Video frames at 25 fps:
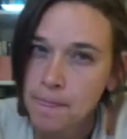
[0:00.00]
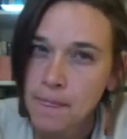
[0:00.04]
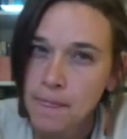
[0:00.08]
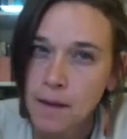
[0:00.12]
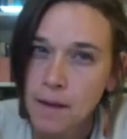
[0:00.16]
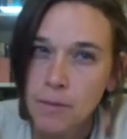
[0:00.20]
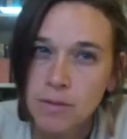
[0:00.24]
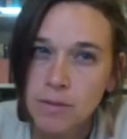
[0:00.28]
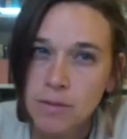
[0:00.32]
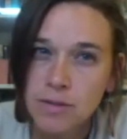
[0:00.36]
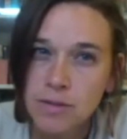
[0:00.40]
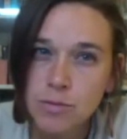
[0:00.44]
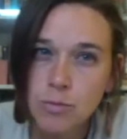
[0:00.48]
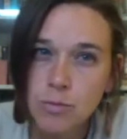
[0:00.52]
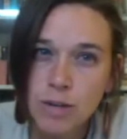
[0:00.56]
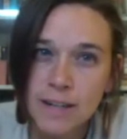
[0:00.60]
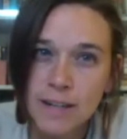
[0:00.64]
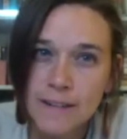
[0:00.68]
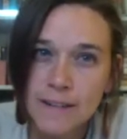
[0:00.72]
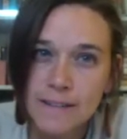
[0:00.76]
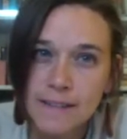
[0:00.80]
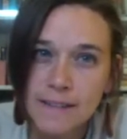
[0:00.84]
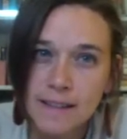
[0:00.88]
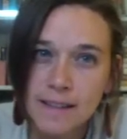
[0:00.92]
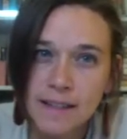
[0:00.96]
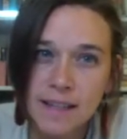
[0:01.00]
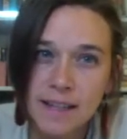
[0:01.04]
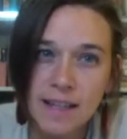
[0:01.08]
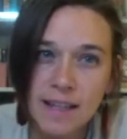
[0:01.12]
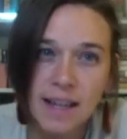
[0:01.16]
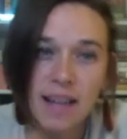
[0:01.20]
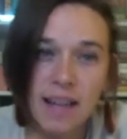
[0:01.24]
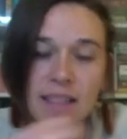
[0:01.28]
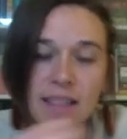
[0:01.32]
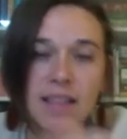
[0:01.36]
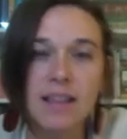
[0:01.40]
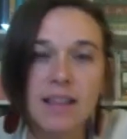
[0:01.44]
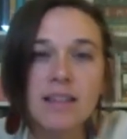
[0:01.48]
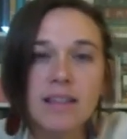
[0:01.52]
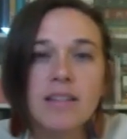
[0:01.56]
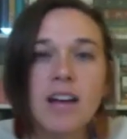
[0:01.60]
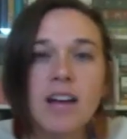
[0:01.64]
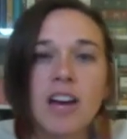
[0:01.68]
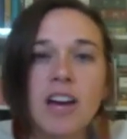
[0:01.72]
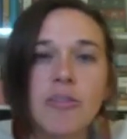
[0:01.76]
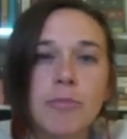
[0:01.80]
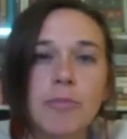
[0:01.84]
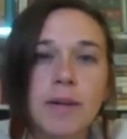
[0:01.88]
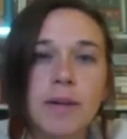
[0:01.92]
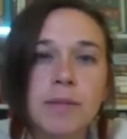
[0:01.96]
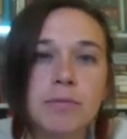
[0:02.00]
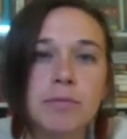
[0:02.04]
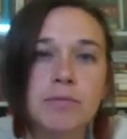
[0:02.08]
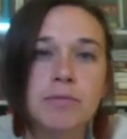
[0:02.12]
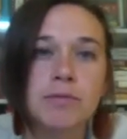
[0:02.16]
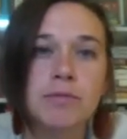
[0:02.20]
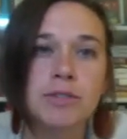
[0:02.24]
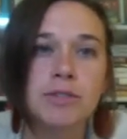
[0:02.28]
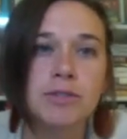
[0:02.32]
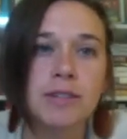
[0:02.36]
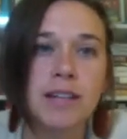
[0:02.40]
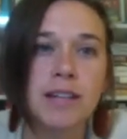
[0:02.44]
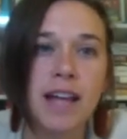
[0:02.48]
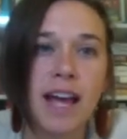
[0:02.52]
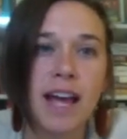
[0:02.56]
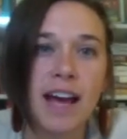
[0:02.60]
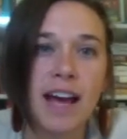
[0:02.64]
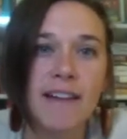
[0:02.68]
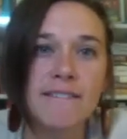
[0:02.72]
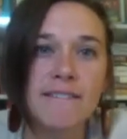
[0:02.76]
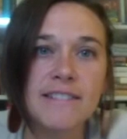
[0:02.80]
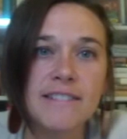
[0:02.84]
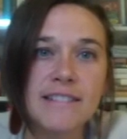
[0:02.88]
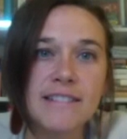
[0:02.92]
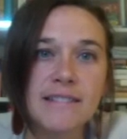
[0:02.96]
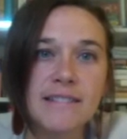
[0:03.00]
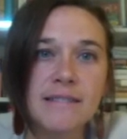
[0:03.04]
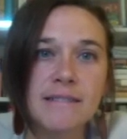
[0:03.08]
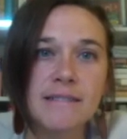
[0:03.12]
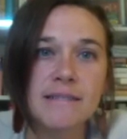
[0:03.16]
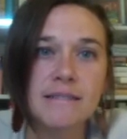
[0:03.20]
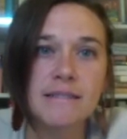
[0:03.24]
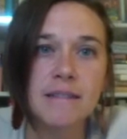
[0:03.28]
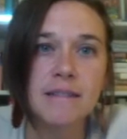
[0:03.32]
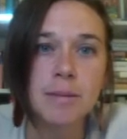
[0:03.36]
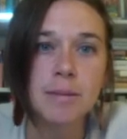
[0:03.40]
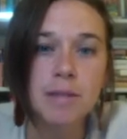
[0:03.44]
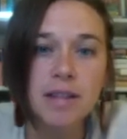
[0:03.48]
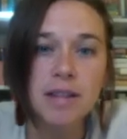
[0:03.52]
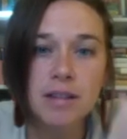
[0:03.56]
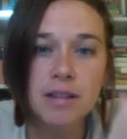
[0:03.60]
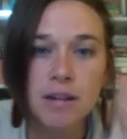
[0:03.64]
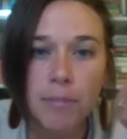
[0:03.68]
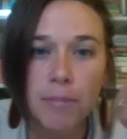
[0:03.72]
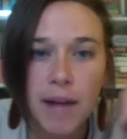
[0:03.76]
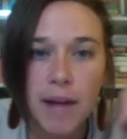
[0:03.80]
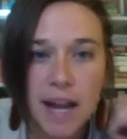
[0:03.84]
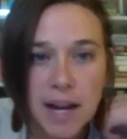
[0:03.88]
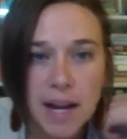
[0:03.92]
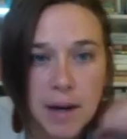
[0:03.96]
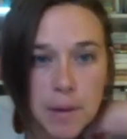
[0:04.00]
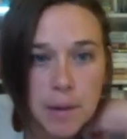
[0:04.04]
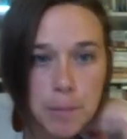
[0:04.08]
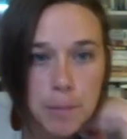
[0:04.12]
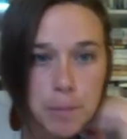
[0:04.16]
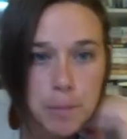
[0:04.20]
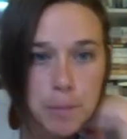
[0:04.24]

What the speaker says: There was one thing, I think a lot of people were doing having. Let me look back here.